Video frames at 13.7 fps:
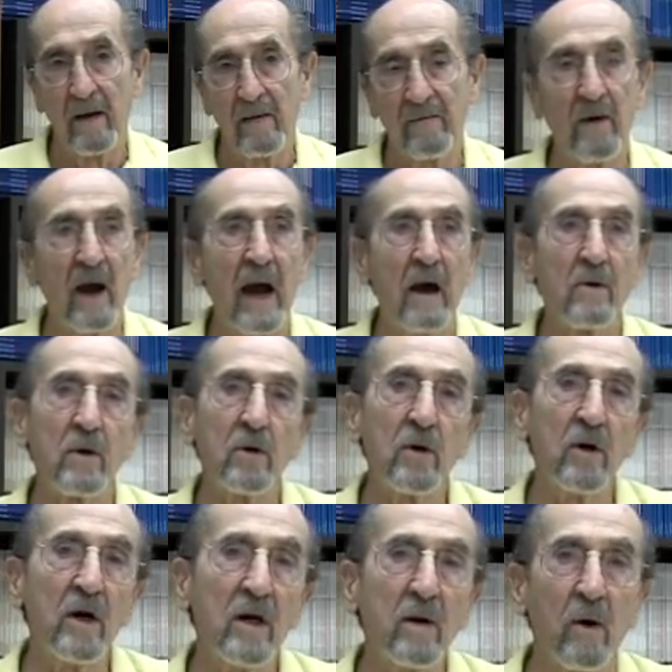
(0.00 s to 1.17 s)
for how
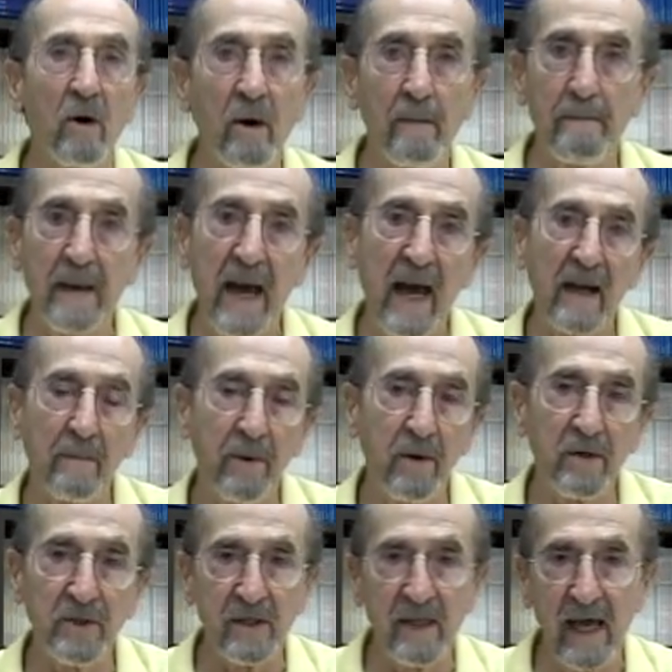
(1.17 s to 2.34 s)
good or bad a
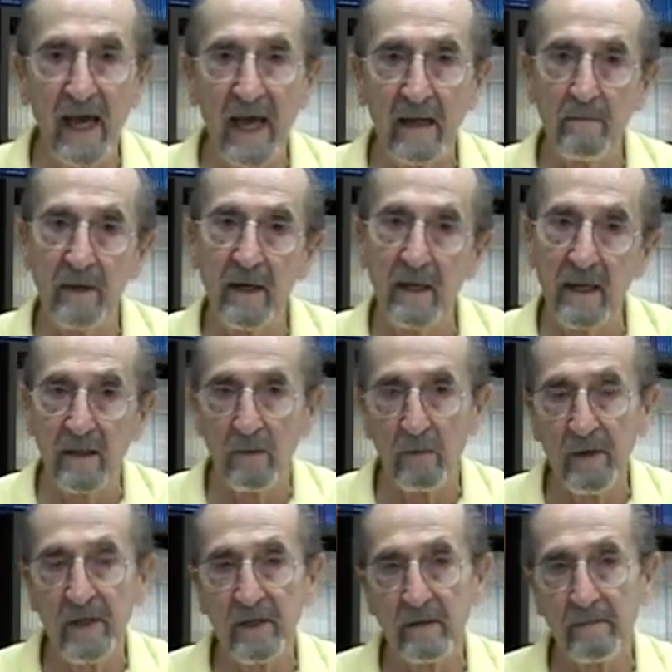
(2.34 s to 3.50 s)
person they had been in the
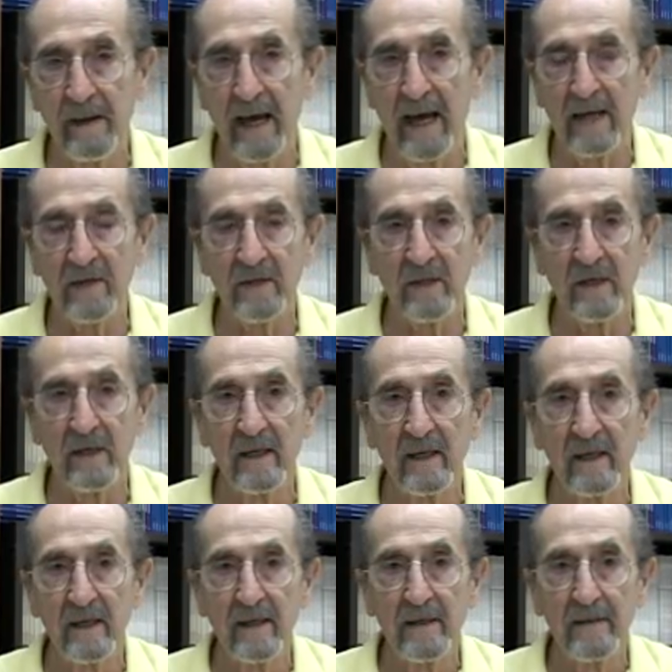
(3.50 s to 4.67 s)
recent past.
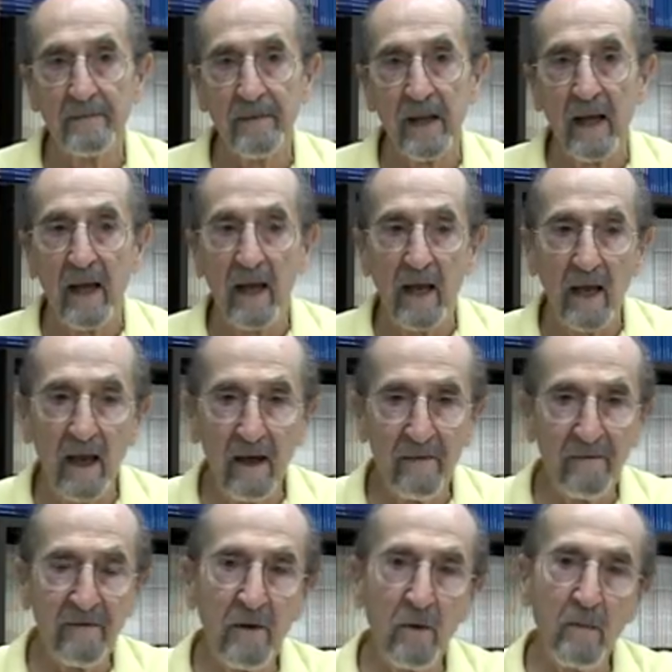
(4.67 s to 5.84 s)

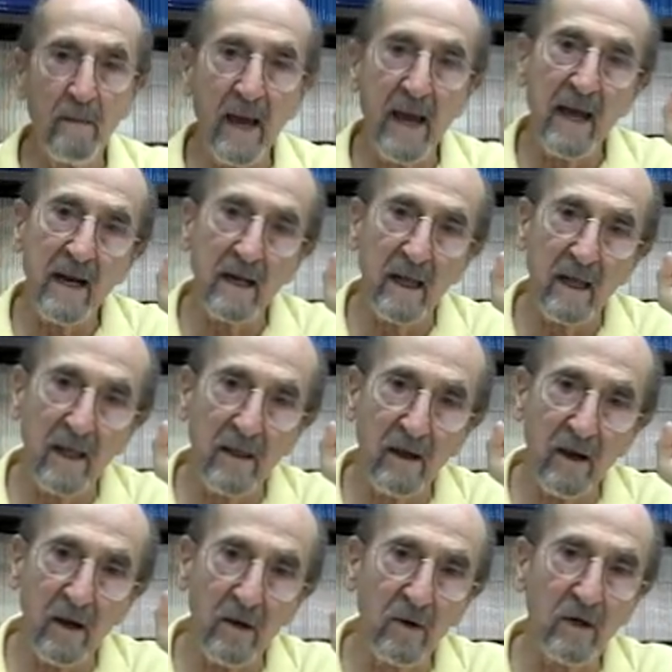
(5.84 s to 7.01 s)
If you made their
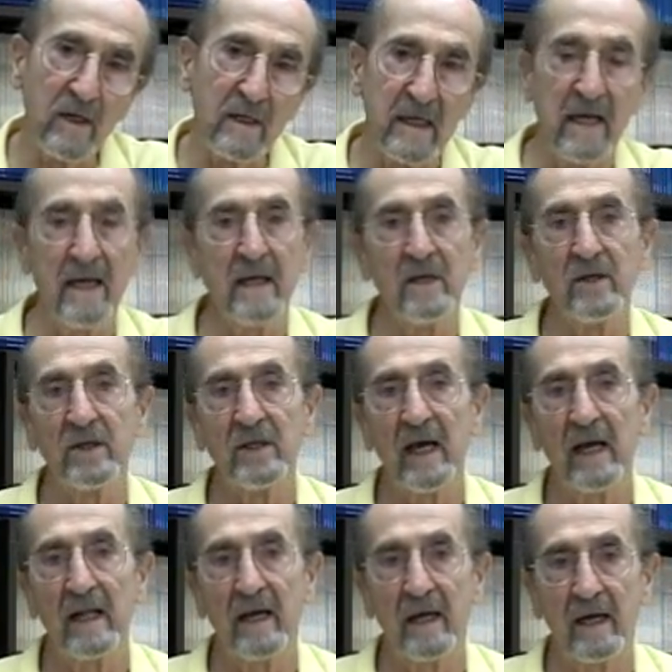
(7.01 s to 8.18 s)
good deeds
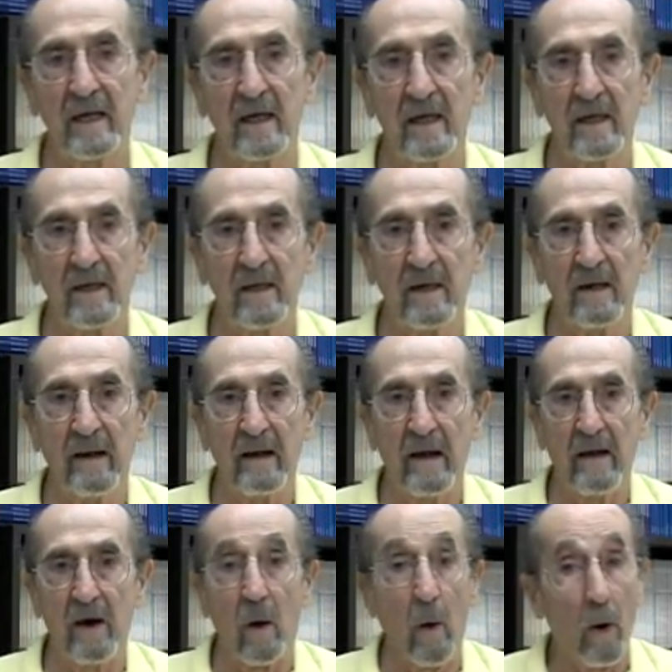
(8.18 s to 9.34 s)
salient,
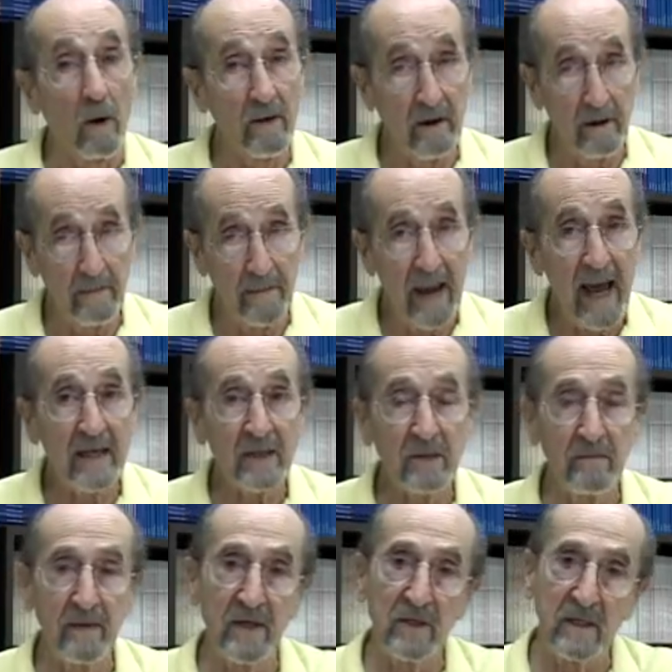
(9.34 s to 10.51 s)
or their past
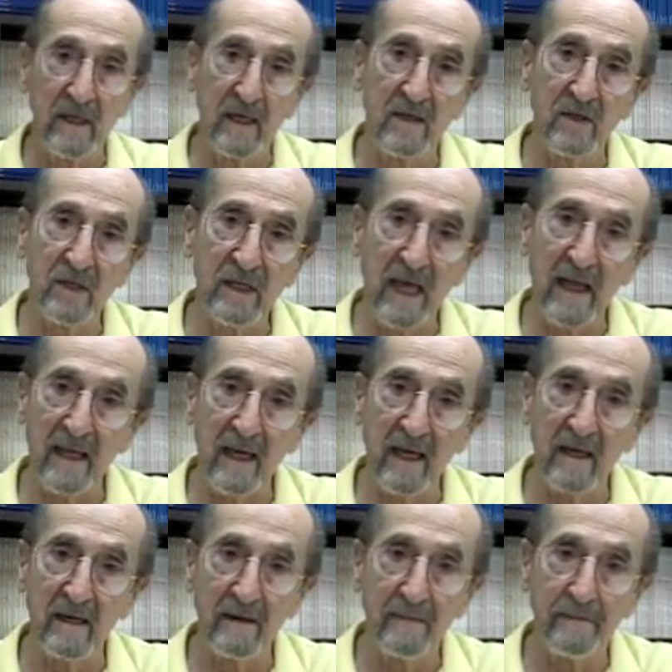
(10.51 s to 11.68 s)
misdeeds
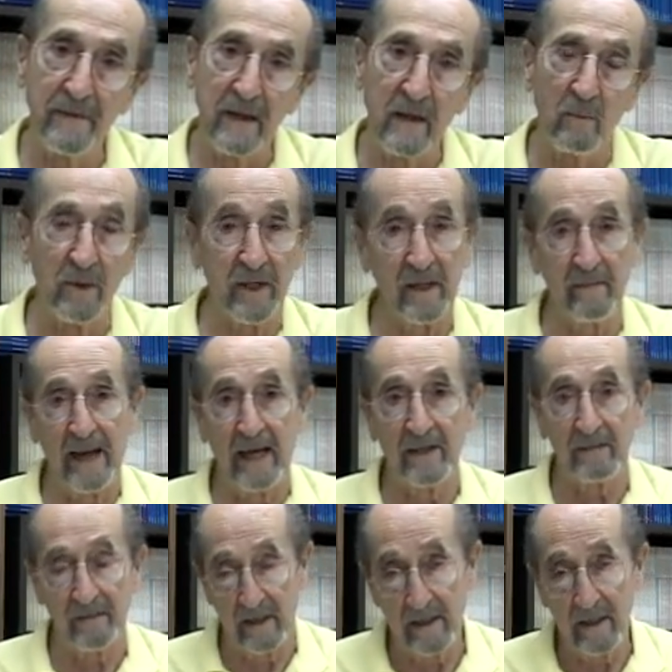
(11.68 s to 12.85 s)
salient within the
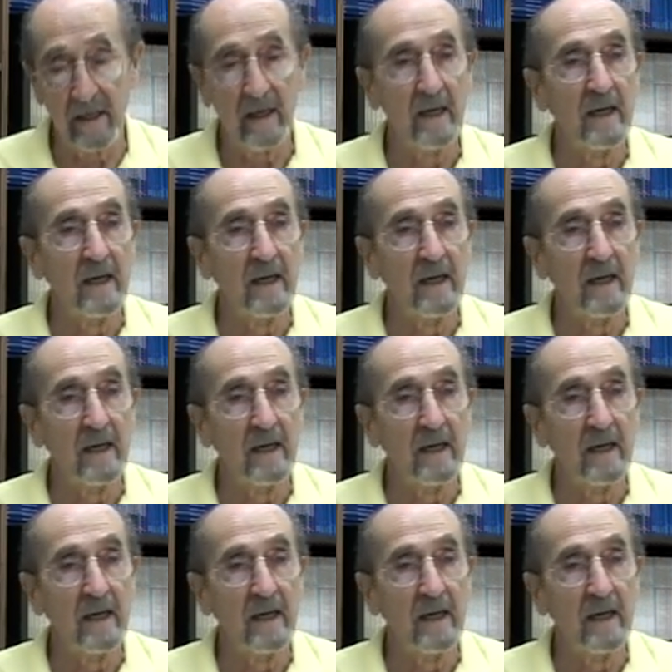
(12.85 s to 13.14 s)
past month,